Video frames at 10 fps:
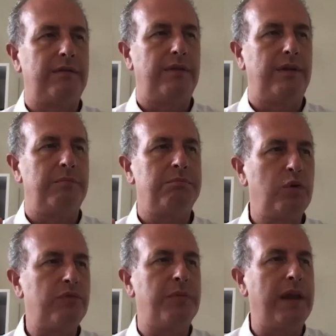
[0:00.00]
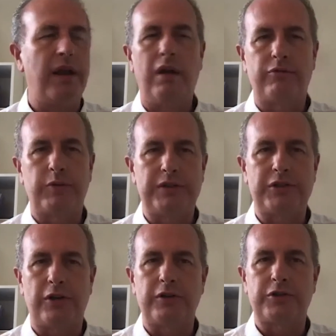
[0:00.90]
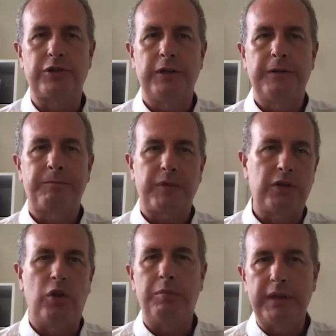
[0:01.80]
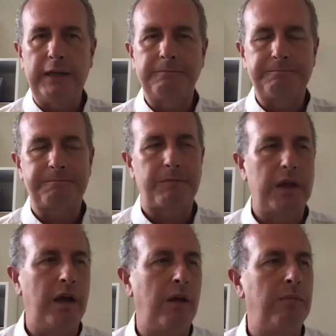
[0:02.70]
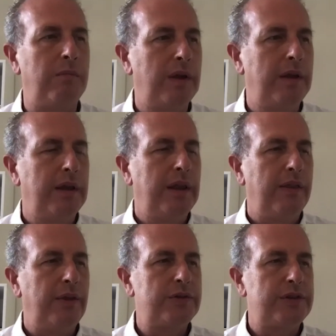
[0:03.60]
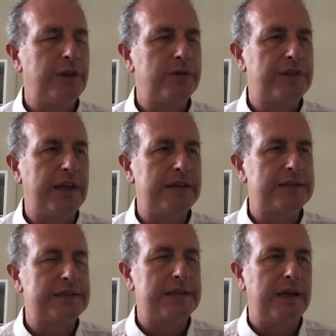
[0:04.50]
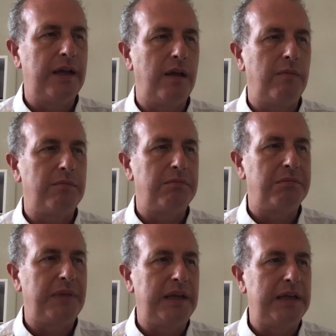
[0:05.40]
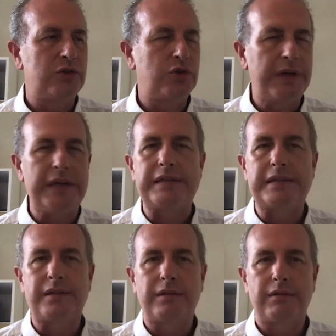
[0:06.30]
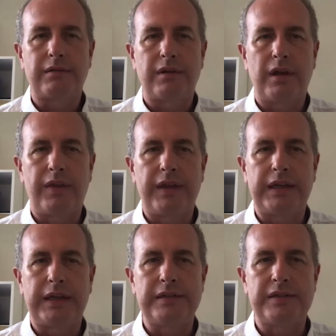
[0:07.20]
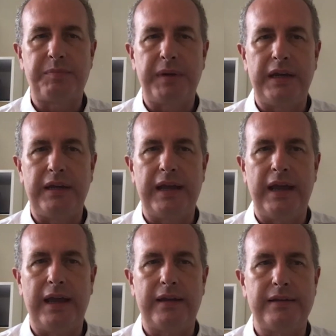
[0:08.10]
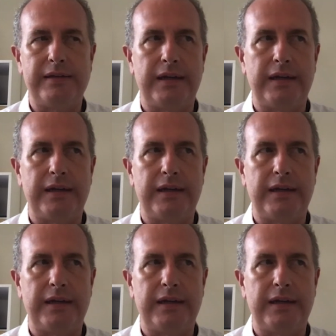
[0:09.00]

movement of research globally, those things increase, I think, in speed and